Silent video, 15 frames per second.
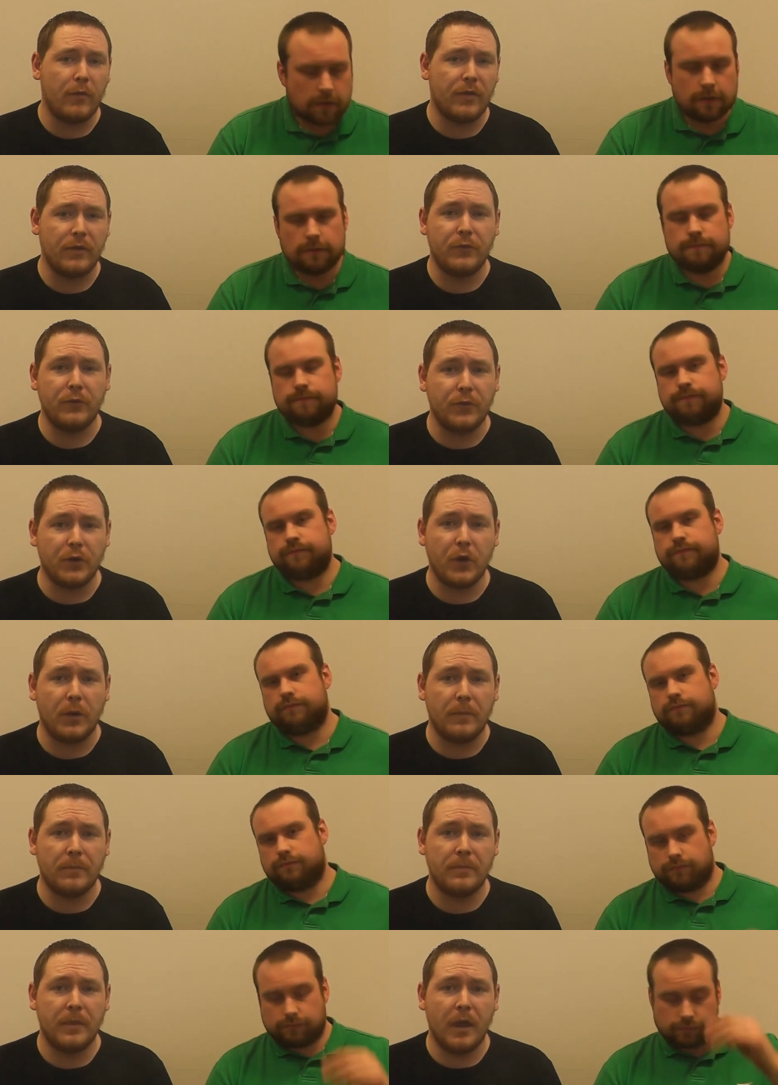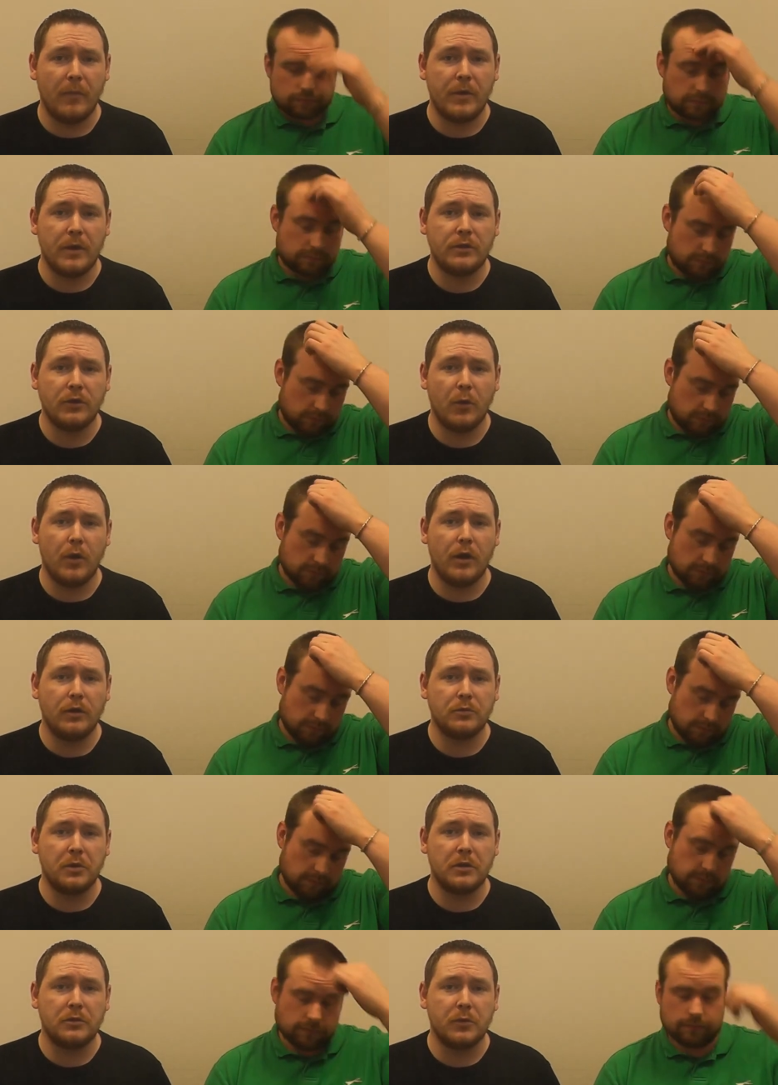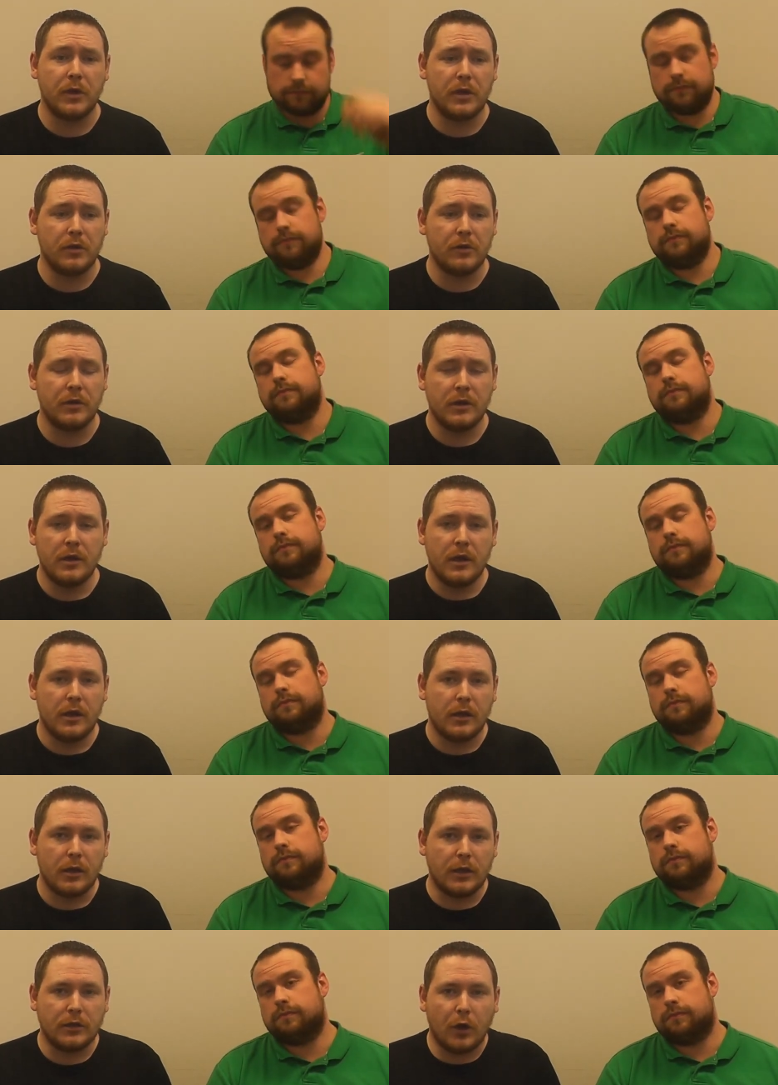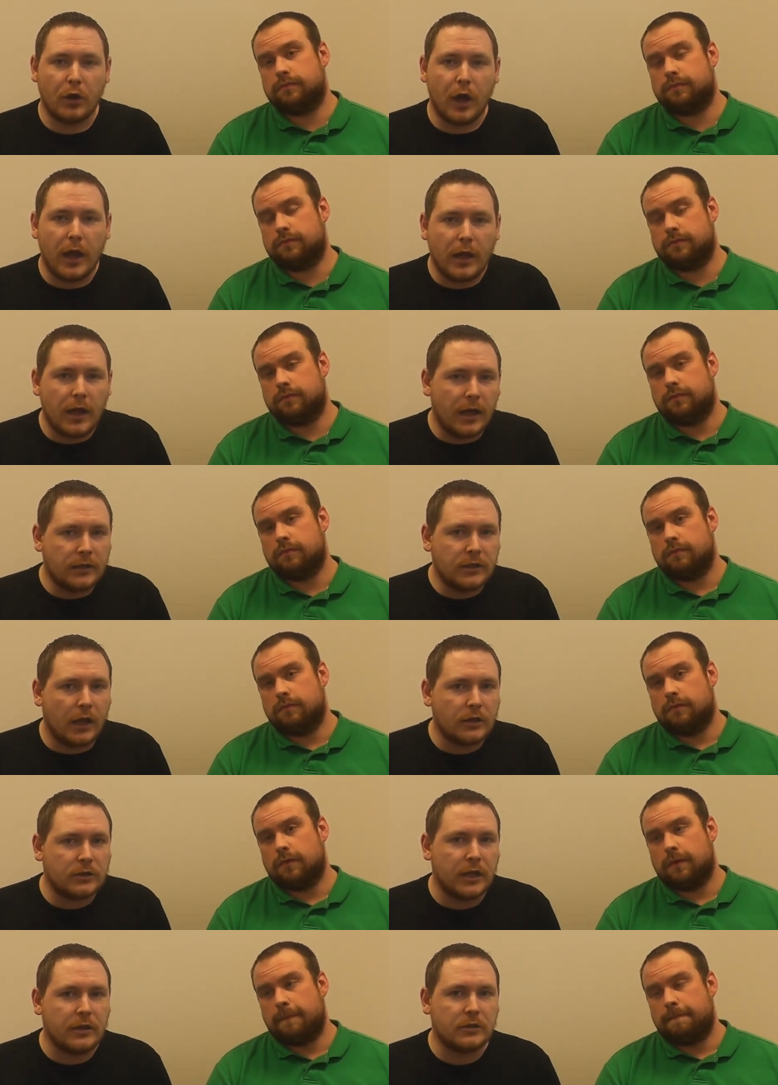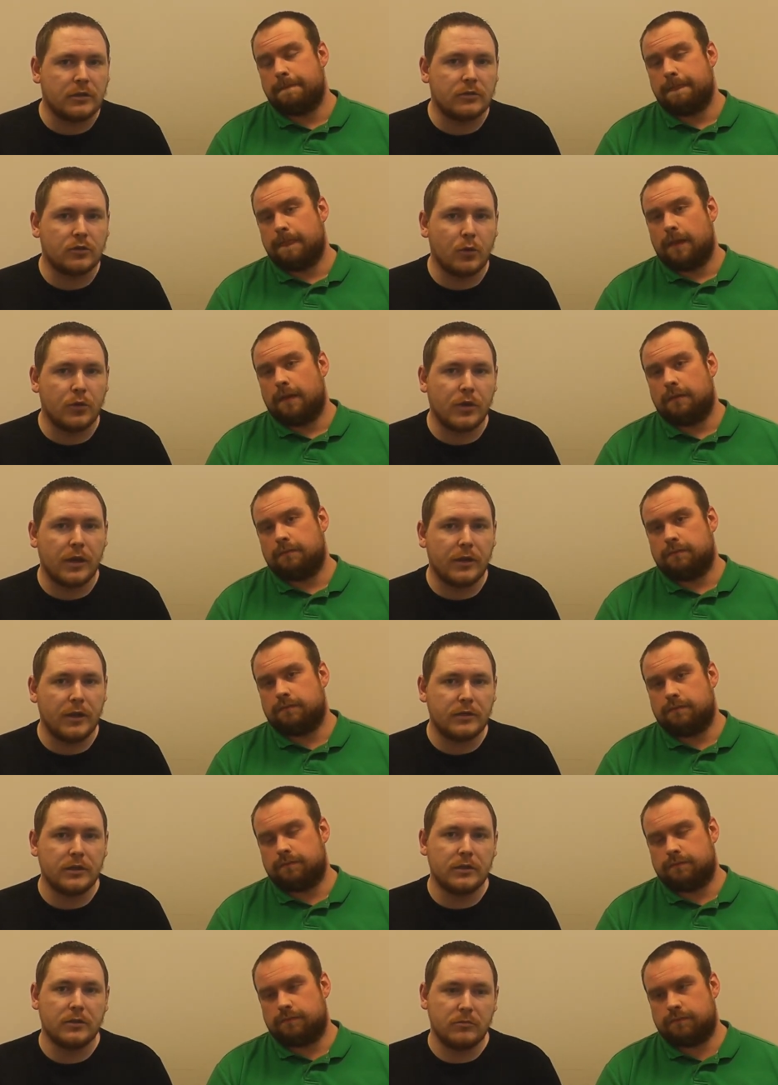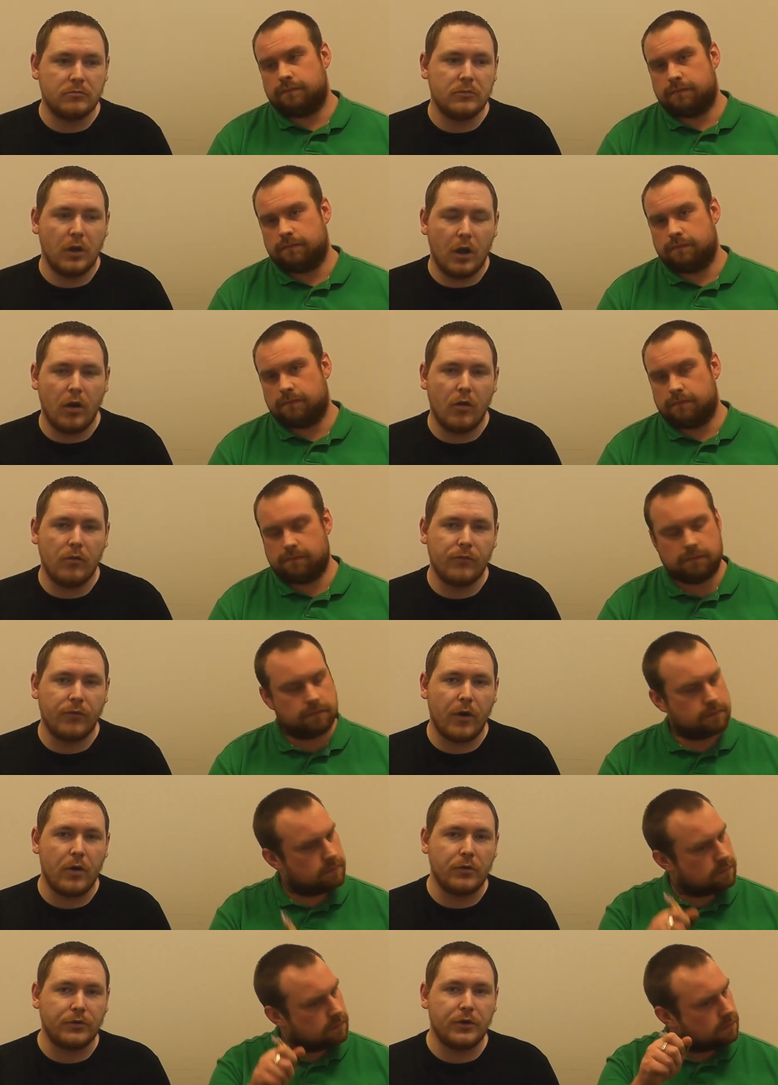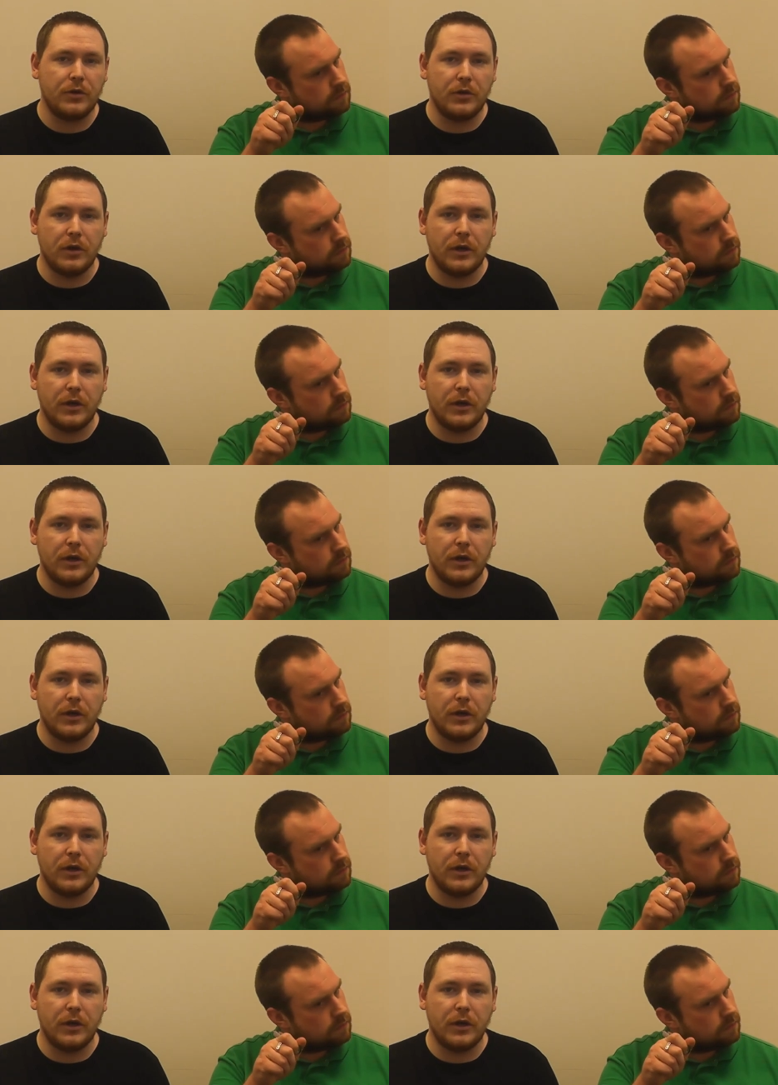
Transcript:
Speaker 1: with it if you forgot. I mean, it's not one of those ones where you're. It's got like a touch sensor sort of thing. This is a long throw, so you